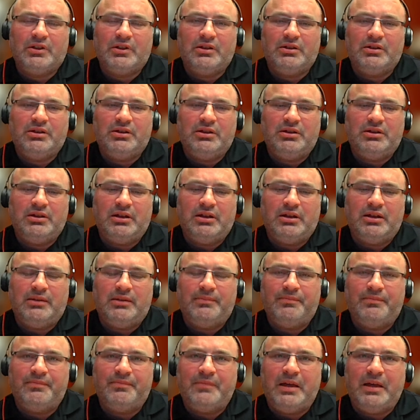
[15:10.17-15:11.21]
and
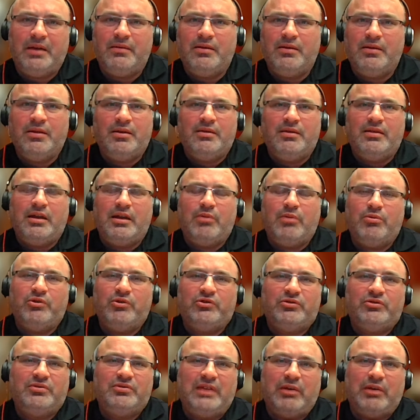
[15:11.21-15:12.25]
um, that that
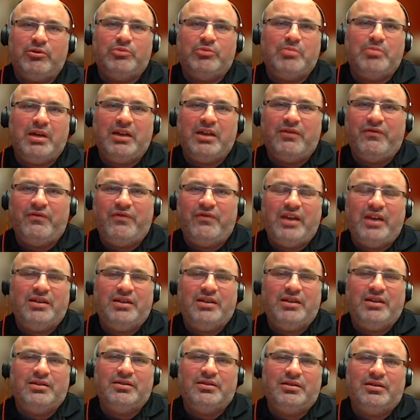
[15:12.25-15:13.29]
was that was my
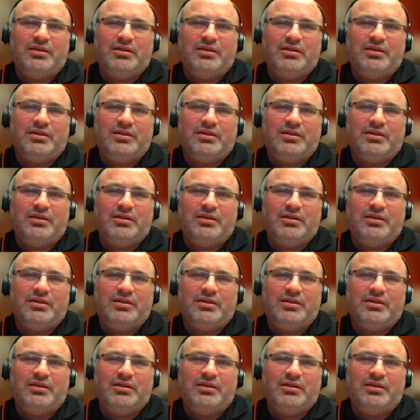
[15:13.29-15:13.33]
event